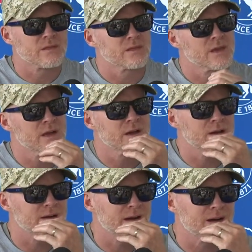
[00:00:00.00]

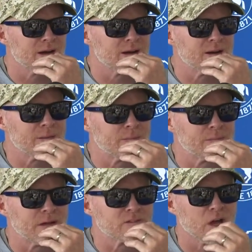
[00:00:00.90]
yeah, um,
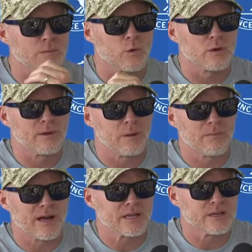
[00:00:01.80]
I'll talk more about
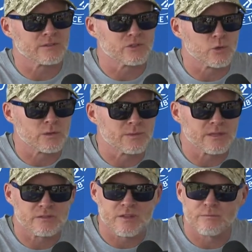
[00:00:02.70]
Micah and Jordan
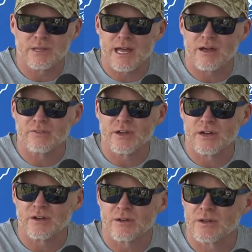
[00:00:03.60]
because they've been out
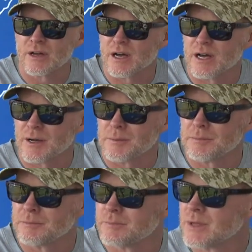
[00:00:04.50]
there. Um,